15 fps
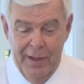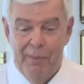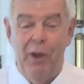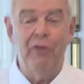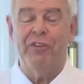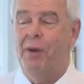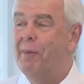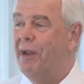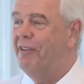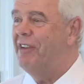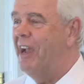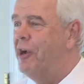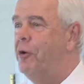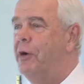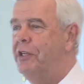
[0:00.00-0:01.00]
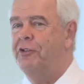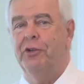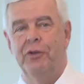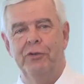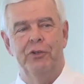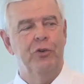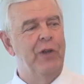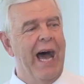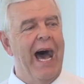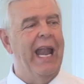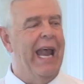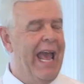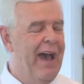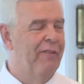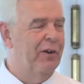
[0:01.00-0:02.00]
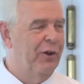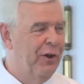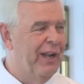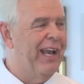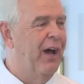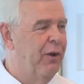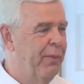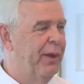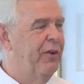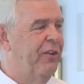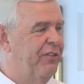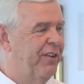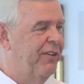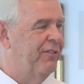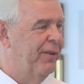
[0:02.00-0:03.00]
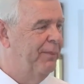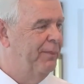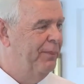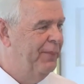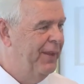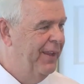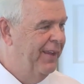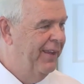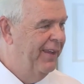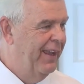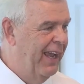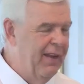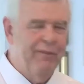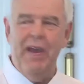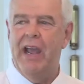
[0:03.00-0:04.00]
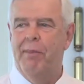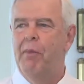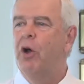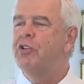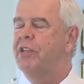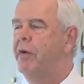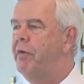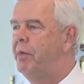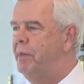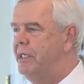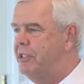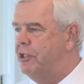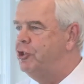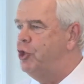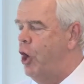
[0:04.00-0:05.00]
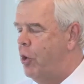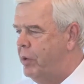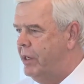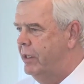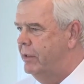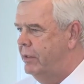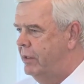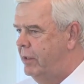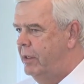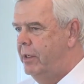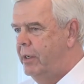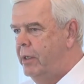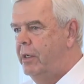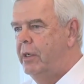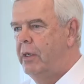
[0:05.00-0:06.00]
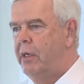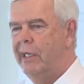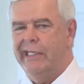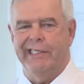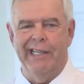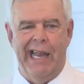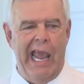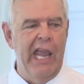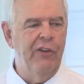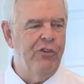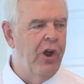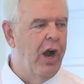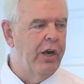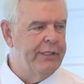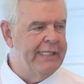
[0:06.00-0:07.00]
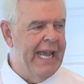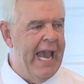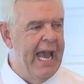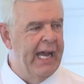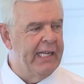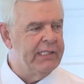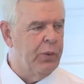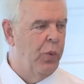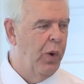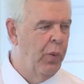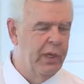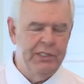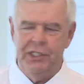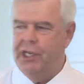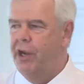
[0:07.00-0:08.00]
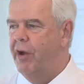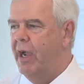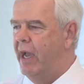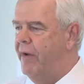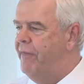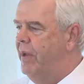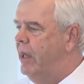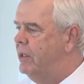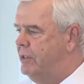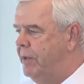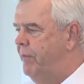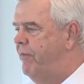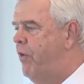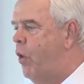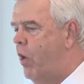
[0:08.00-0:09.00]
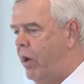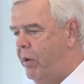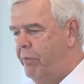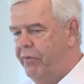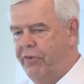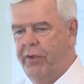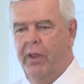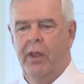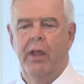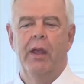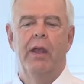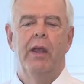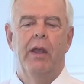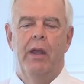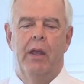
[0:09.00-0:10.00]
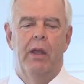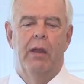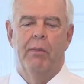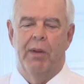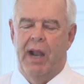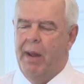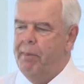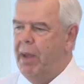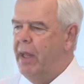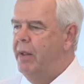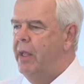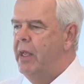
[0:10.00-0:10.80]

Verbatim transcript: most companies I go into do not have a good accountability system. In fact, most of them, it's a joke. It's an HR task where once a year I got to fill out some forms. But I'm,